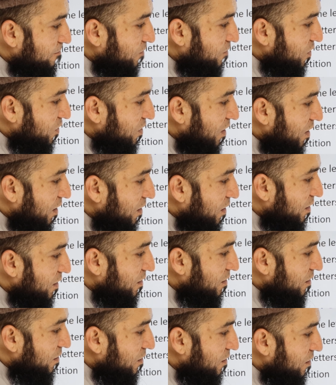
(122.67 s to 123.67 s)

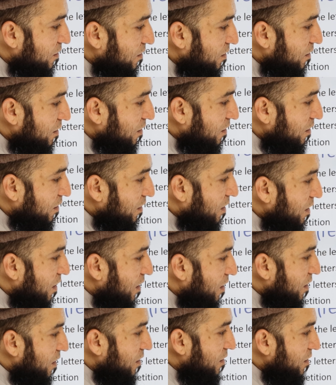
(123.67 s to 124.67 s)
silent,
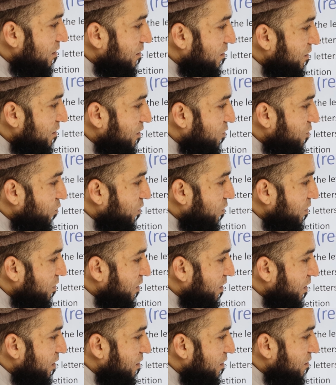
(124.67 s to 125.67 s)
and this one
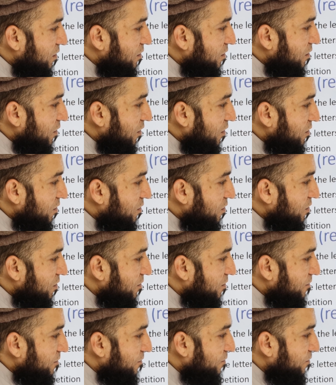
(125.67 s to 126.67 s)
is not.
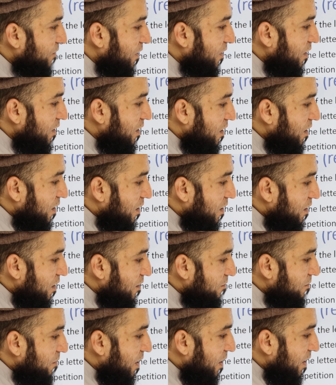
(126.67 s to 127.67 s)

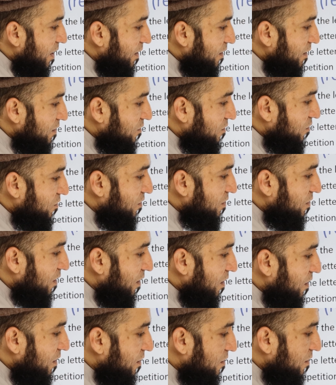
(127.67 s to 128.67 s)
Ba is not
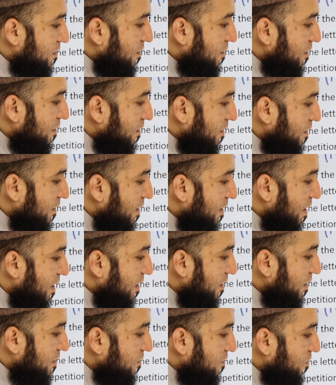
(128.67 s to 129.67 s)
silent. Dal
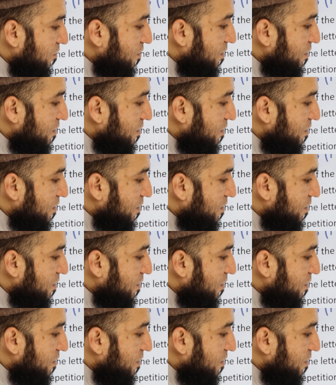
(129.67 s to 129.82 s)
is not